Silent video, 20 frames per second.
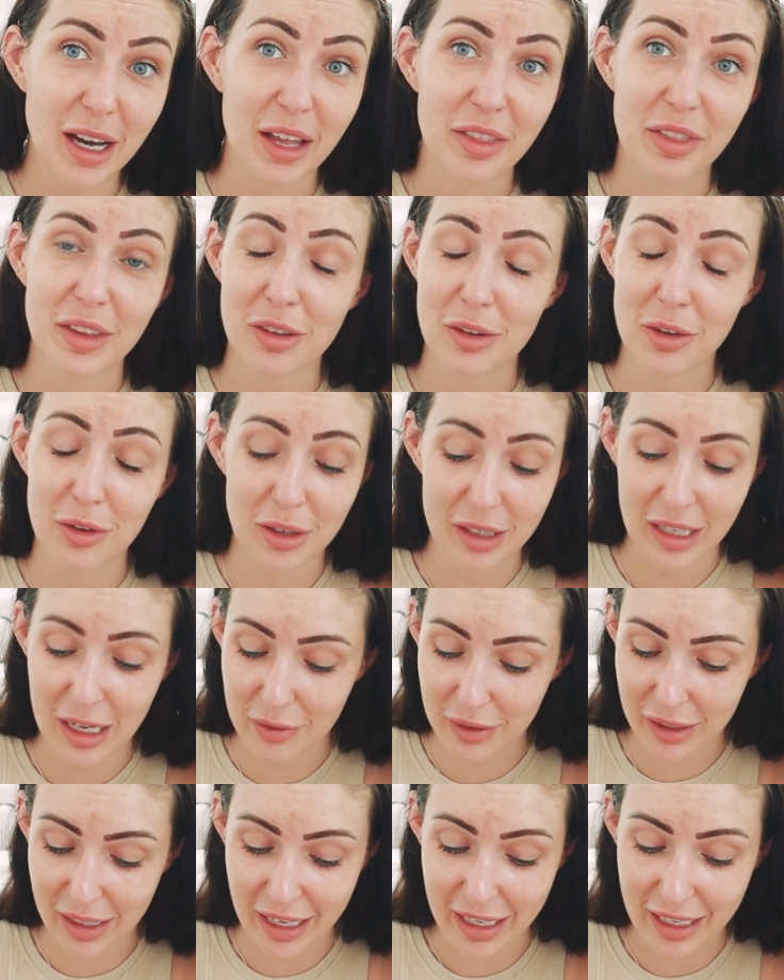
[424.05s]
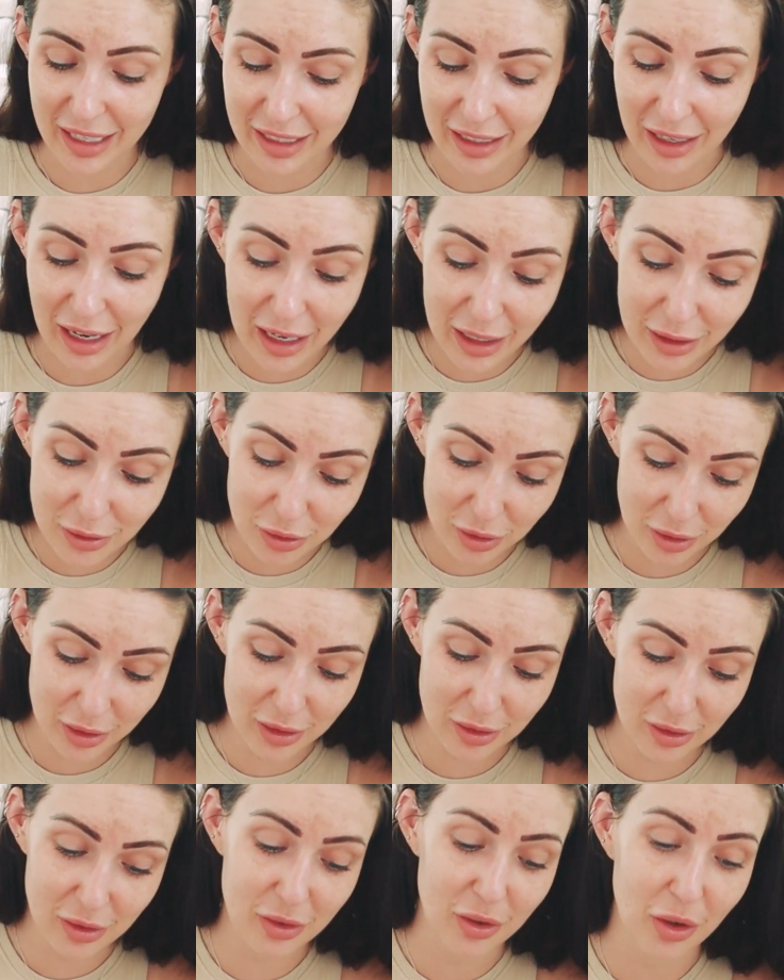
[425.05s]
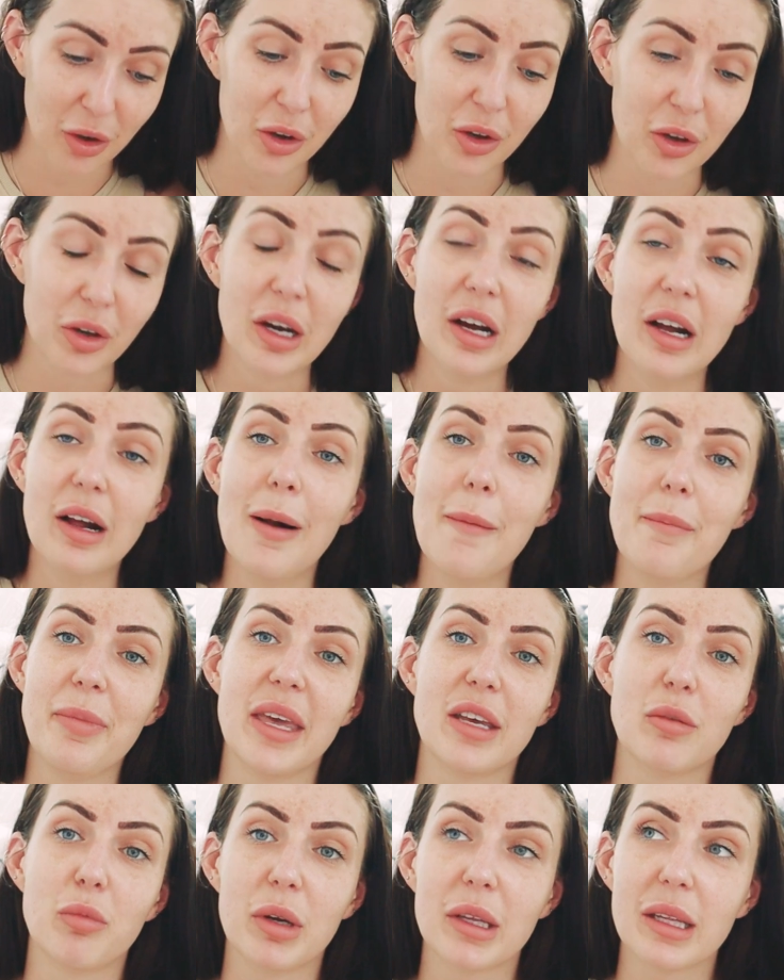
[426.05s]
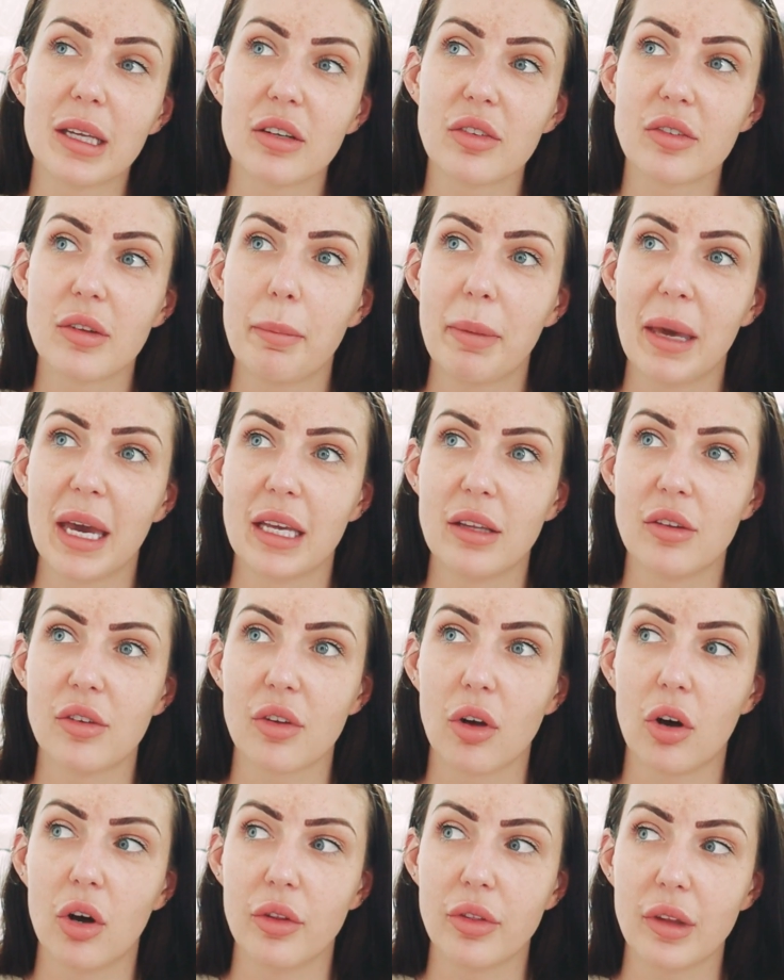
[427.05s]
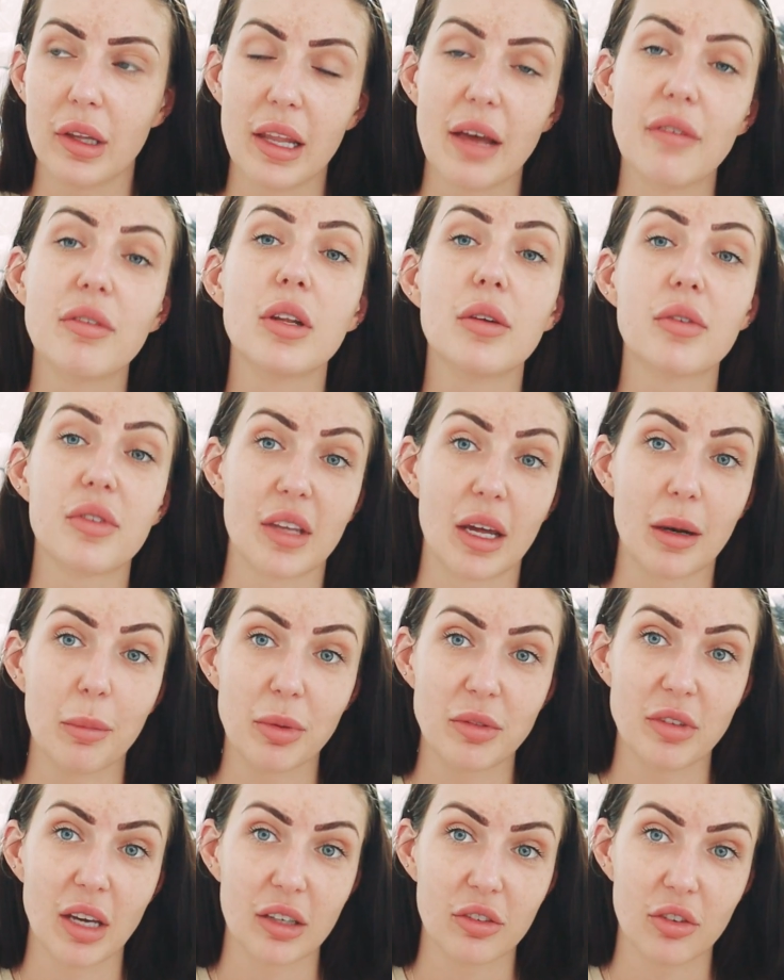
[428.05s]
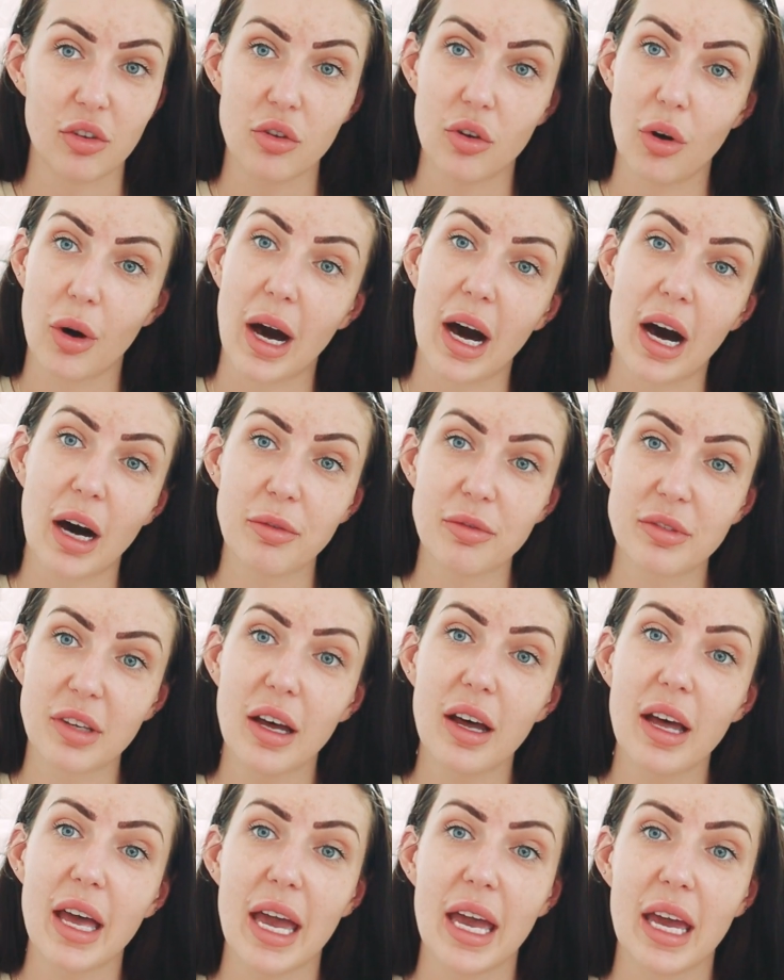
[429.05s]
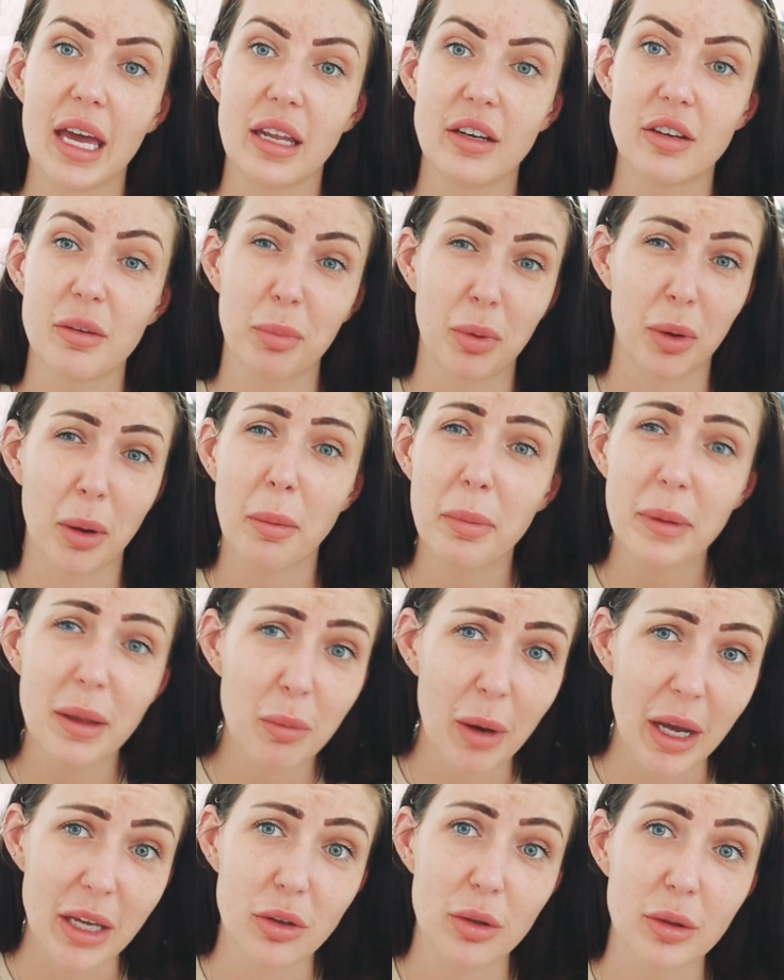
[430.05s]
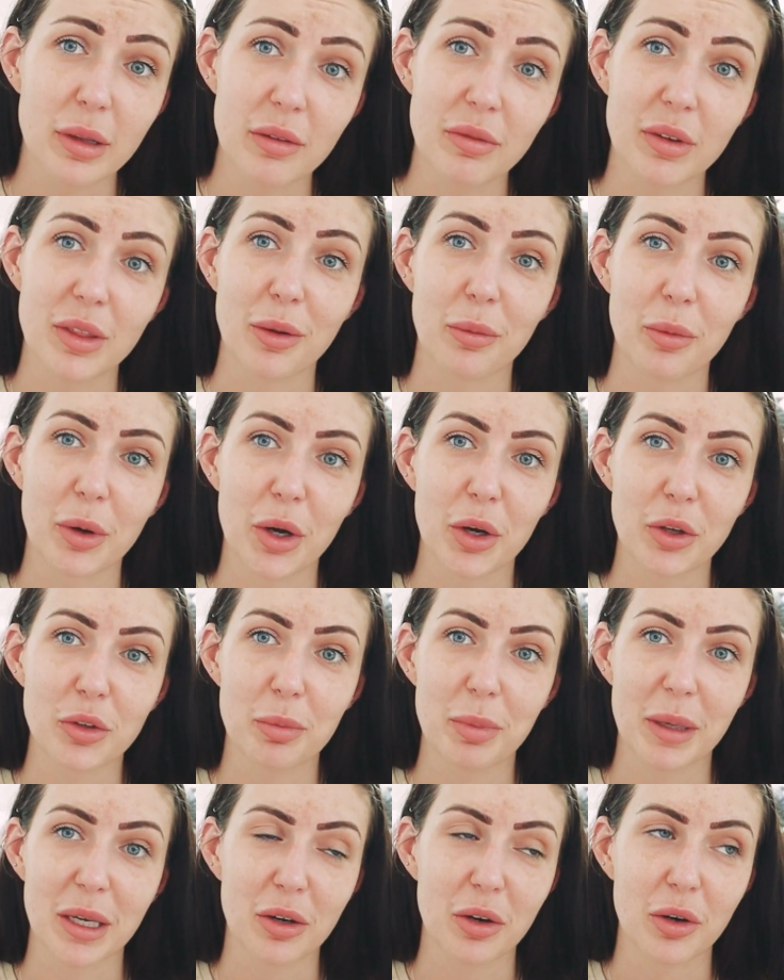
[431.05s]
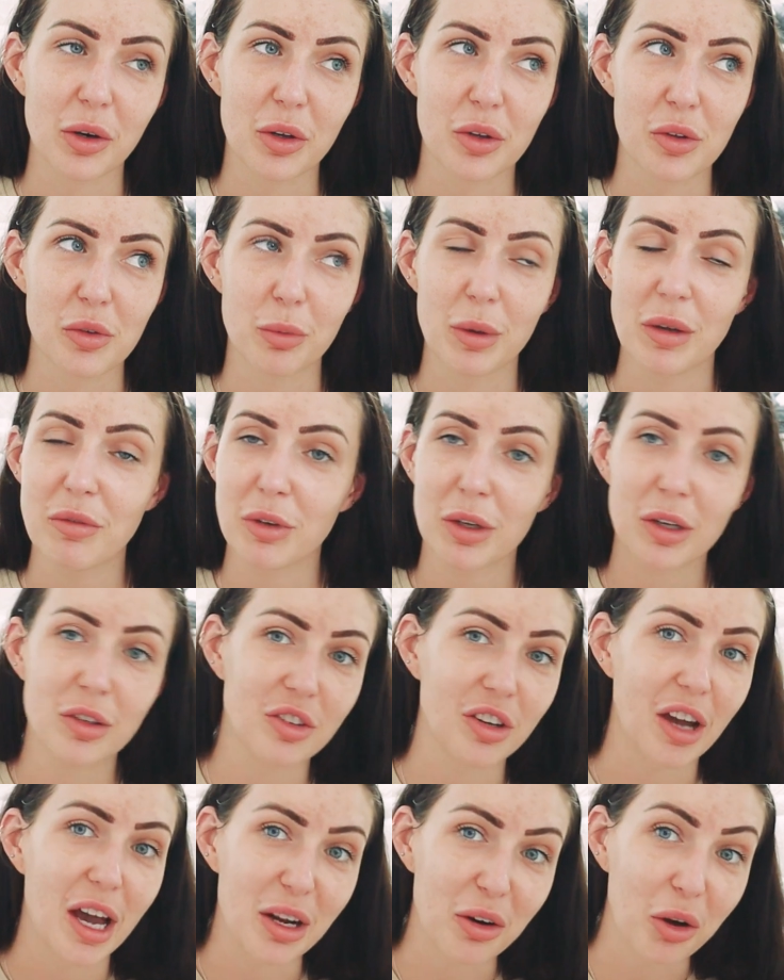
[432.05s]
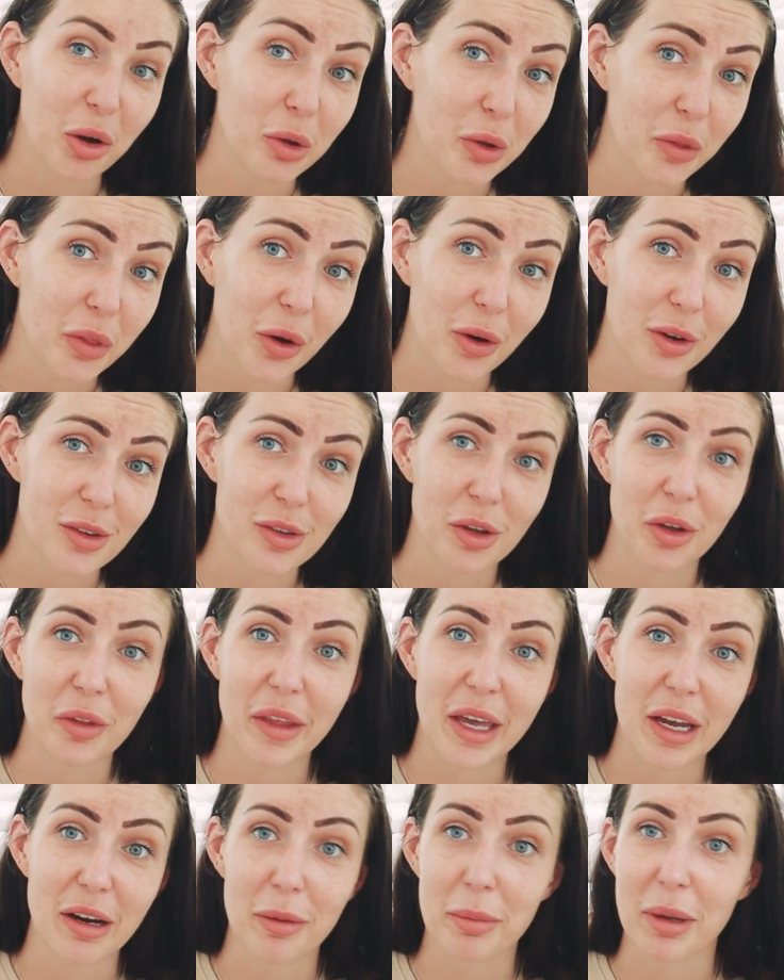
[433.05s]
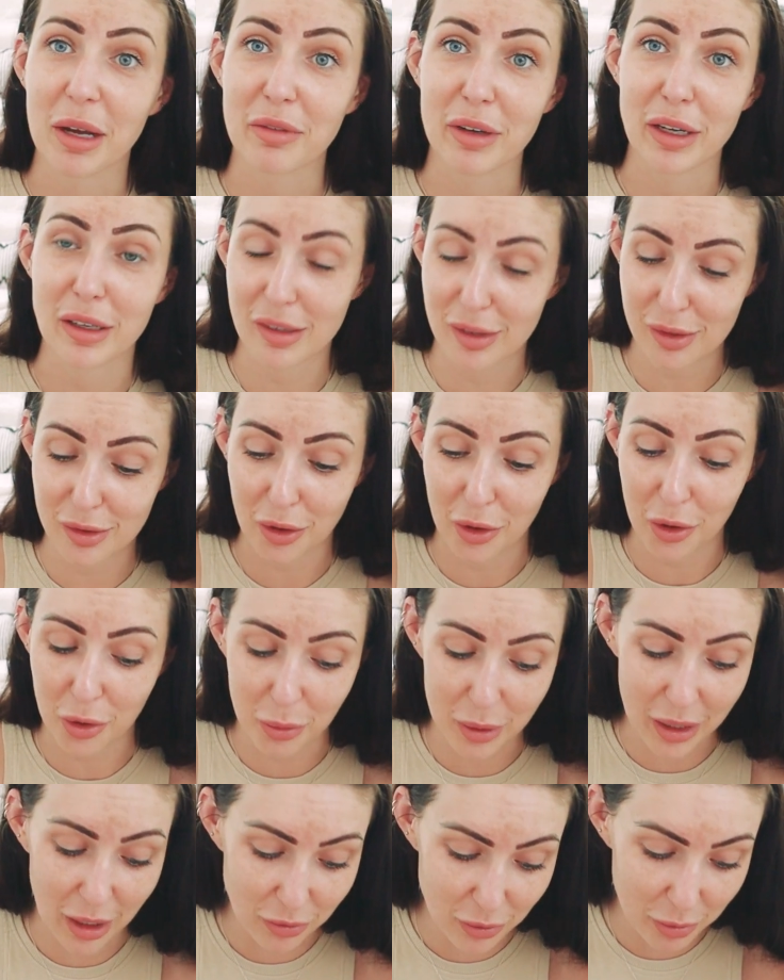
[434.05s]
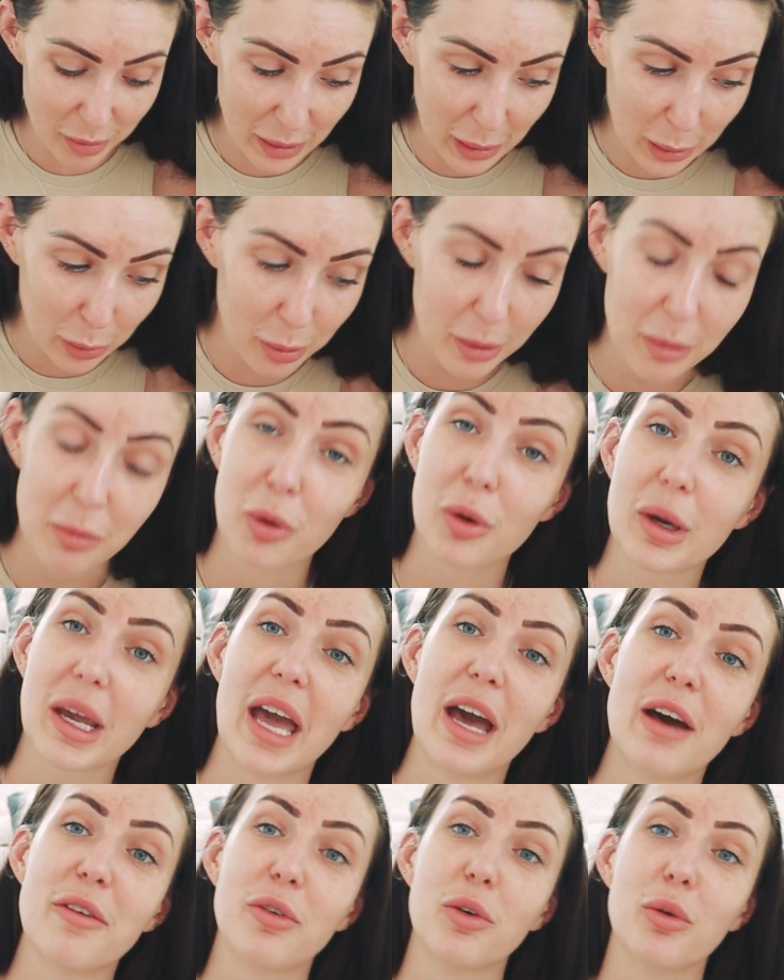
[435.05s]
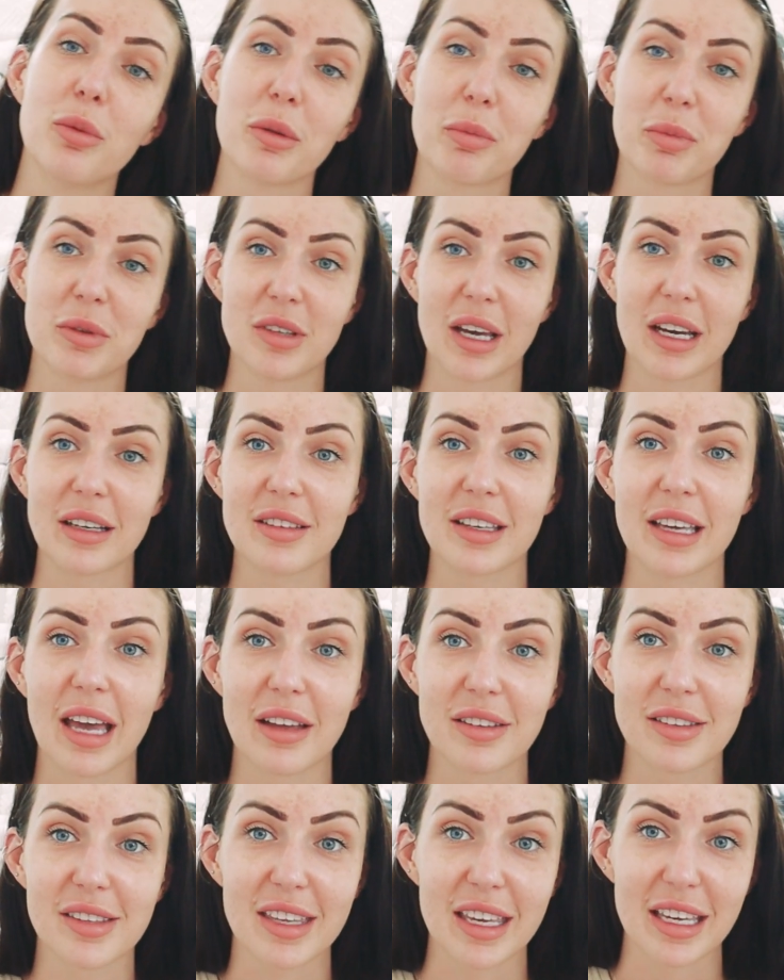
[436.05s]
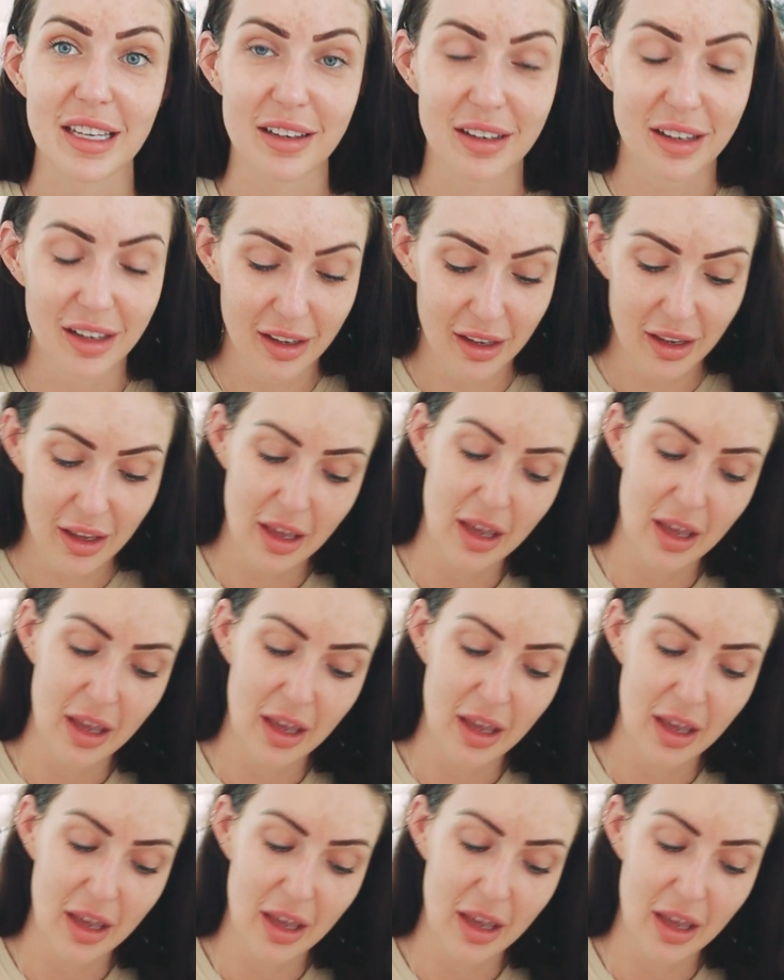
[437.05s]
I think you can even get it at 100. So it really just depends on the level of sun protection you're after and probably where you live in the world, because we've got a giant hole in the ozone layer above us. So we have to be a little bit more careful with protecting our skin.